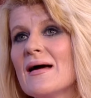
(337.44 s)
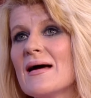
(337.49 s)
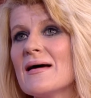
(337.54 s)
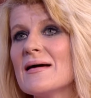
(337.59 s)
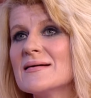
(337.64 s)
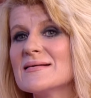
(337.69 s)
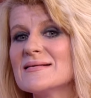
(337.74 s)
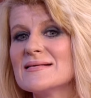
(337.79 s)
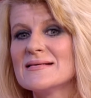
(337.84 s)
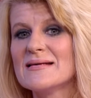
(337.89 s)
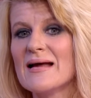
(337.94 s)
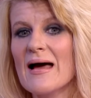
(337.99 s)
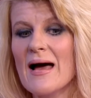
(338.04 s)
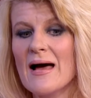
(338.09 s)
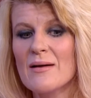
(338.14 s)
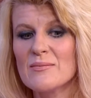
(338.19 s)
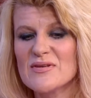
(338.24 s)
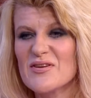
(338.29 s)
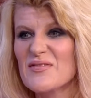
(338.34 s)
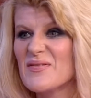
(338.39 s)
and
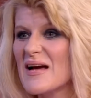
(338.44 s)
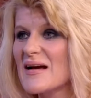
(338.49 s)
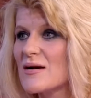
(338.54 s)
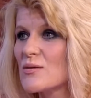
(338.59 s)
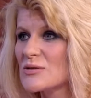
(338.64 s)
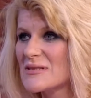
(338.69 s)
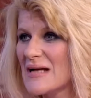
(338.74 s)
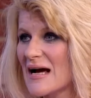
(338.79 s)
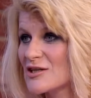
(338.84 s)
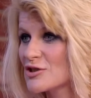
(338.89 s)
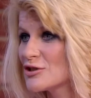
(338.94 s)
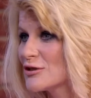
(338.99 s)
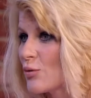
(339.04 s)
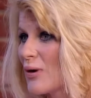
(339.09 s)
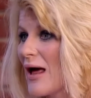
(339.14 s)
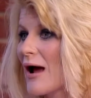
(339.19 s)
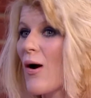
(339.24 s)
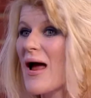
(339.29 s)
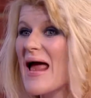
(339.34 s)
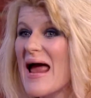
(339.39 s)
um, to think i it adapting
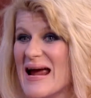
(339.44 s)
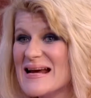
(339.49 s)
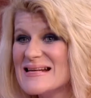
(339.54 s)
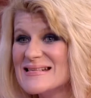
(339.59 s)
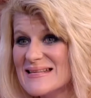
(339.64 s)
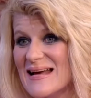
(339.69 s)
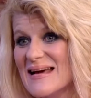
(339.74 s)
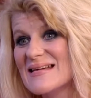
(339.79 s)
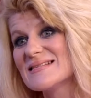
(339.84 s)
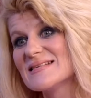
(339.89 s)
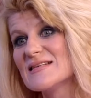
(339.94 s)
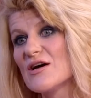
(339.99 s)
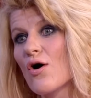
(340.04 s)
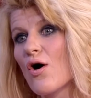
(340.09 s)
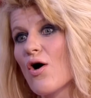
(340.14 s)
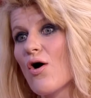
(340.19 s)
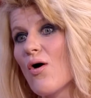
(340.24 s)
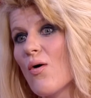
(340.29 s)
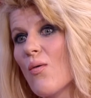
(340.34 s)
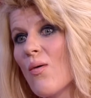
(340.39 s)
like eight days
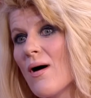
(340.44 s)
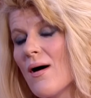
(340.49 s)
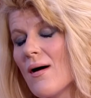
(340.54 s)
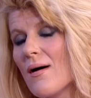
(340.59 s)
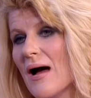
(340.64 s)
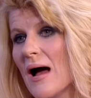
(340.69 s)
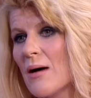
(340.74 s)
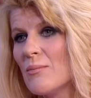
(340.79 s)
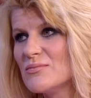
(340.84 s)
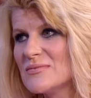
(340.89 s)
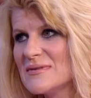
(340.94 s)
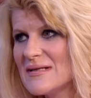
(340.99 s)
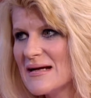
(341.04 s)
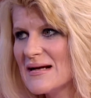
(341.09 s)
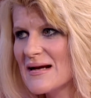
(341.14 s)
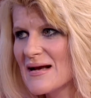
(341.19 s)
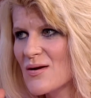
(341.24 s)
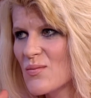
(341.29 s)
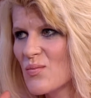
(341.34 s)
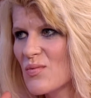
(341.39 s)
ago, yeah. I'm
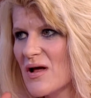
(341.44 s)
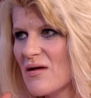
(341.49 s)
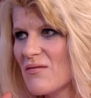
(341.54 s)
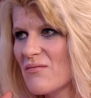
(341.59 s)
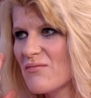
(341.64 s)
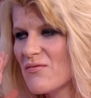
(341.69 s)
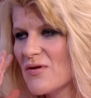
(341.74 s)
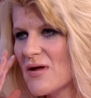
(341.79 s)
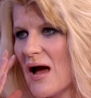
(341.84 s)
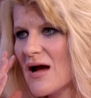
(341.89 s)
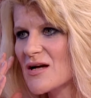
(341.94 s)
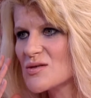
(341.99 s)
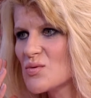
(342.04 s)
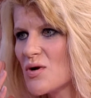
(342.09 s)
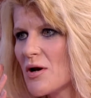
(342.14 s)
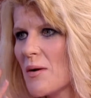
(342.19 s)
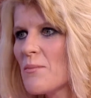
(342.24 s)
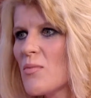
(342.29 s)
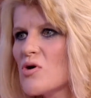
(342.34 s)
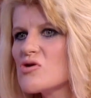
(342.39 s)
dealing with the actual
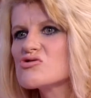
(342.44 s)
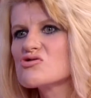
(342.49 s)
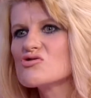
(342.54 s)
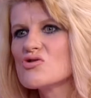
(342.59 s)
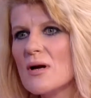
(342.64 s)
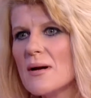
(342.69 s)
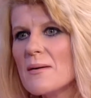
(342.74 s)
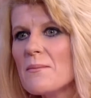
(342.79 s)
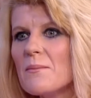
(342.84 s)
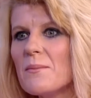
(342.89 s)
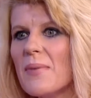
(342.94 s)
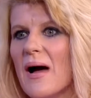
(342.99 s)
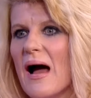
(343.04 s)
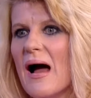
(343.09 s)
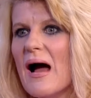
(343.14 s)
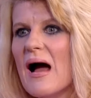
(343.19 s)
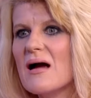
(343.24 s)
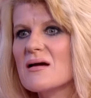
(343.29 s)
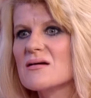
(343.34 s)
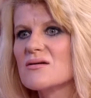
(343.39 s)
emotional
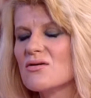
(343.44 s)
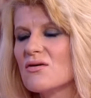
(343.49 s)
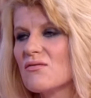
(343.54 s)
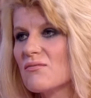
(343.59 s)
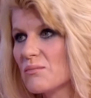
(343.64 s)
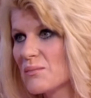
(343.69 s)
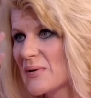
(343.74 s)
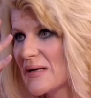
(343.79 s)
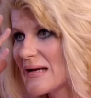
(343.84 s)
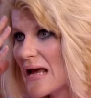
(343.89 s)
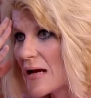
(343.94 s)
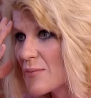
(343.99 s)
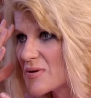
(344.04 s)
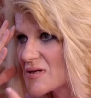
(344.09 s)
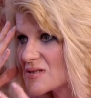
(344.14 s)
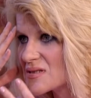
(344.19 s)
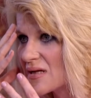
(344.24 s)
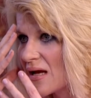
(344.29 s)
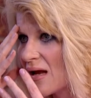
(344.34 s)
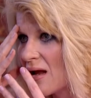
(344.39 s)
impact of yes. being
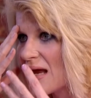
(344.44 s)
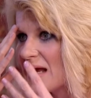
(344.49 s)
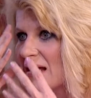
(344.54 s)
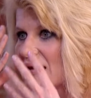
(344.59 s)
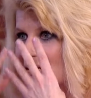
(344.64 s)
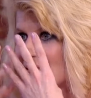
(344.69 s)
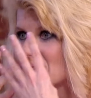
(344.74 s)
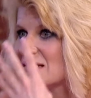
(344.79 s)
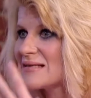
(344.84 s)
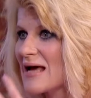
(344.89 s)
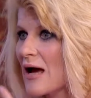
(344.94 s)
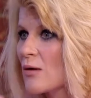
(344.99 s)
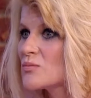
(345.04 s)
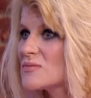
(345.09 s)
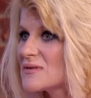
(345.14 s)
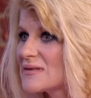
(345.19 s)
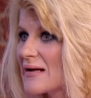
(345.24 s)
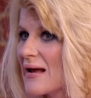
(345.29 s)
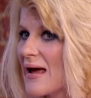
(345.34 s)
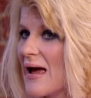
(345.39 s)
able to hear
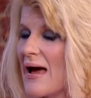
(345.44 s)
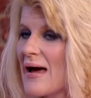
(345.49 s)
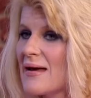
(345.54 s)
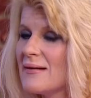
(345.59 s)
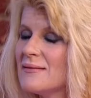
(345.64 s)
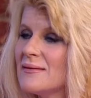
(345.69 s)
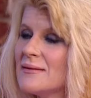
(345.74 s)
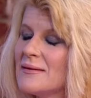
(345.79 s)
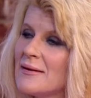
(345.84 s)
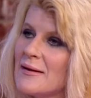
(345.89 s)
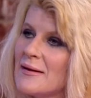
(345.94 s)
sound again.